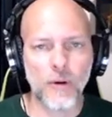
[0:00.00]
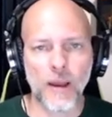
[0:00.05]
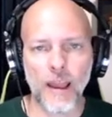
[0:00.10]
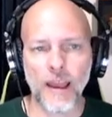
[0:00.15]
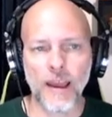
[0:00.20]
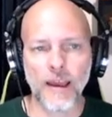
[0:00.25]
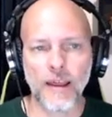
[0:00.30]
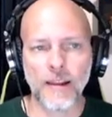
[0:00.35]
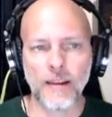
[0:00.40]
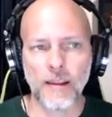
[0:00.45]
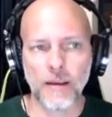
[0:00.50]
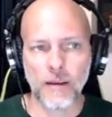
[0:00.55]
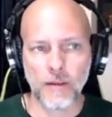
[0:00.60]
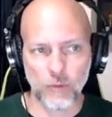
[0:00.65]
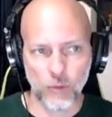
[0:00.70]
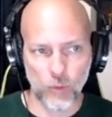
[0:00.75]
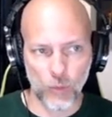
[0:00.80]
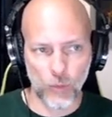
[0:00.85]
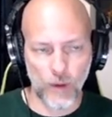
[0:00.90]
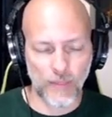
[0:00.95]
and
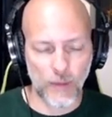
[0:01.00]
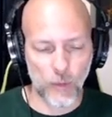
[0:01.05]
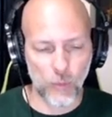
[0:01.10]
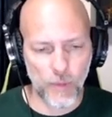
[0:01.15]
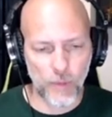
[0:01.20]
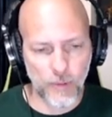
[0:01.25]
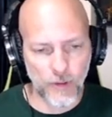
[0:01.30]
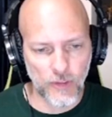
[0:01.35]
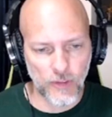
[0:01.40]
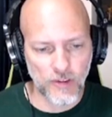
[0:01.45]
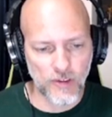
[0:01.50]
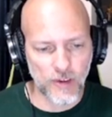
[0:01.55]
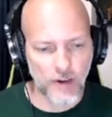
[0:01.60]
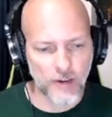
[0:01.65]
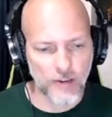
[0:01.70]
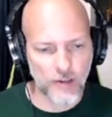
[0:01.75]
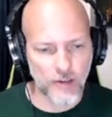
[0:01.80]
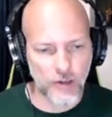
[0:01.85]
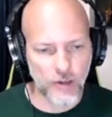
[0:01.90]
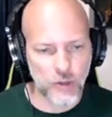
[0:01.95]
the way that we built this
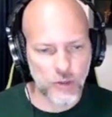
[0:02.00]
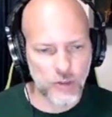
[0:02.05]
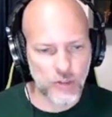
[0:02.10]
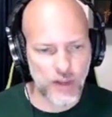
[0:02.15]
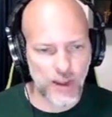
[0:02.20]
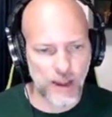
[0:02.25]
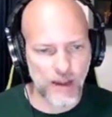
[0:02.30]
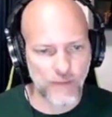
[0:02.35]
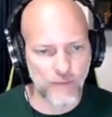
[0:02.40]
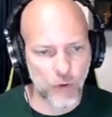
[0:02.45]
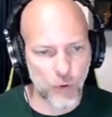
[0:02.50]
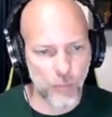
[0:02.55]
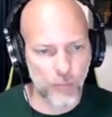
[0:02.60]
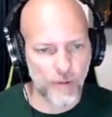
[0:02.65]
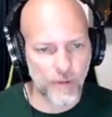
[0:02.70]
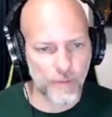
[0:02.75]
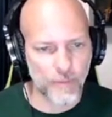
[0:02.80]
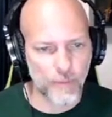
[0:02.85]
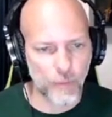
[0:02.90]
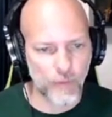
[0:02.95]
character, you should have no
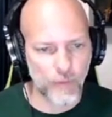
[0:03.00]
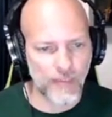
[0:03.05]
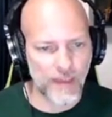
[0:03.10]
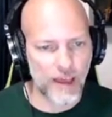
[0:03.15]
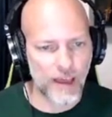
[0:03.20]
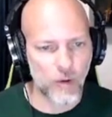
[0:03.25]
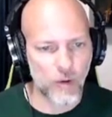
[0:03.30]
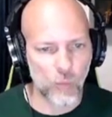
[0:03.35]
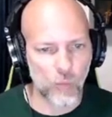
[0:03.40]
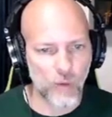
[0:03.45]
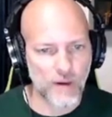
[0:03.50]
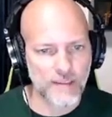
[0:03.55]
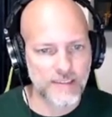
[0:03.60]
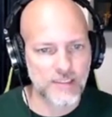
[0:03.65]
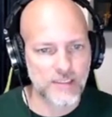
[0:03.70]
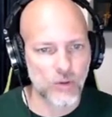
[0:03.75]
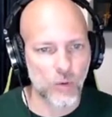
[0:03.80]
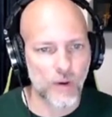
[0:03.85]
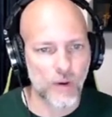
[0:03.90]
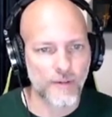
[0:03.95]
problem with that
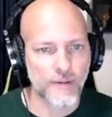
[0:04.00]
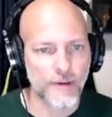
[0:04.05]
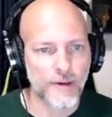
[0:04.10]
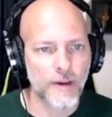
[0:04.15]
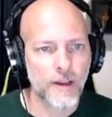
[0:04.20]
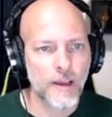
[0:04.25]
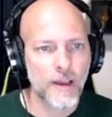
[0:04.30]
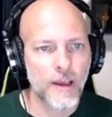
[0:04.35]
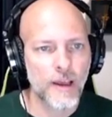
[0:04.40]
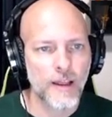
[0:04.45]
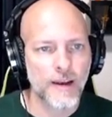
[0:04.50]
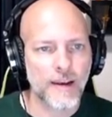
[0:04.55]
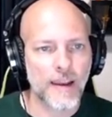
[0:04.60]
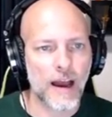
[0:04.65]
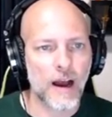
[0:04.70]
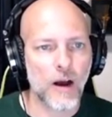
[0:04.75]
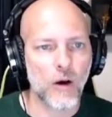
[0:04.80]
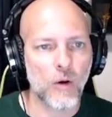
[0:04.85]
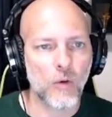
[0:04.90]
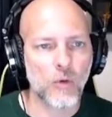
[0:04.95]
whatsoever.
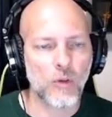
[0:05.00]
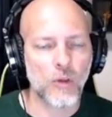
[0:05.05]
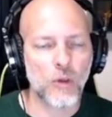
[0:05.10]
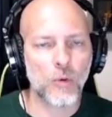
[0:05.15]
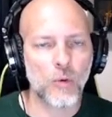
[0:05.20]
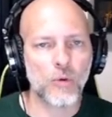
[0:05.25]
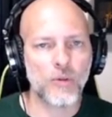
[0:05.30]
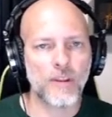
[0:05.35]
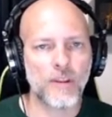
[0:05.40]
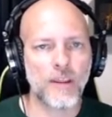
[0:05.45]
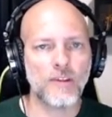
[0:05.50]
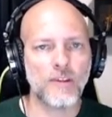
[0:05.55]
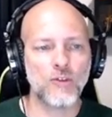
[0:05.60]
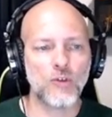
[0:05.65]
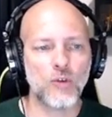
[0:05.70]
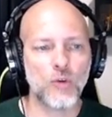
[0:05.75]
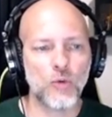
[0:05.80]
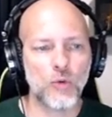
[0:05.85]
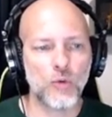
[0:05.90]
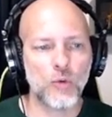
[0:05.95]
Now, you will need
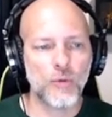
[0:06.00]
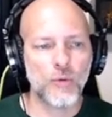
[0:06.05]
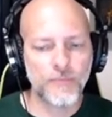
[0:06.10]
to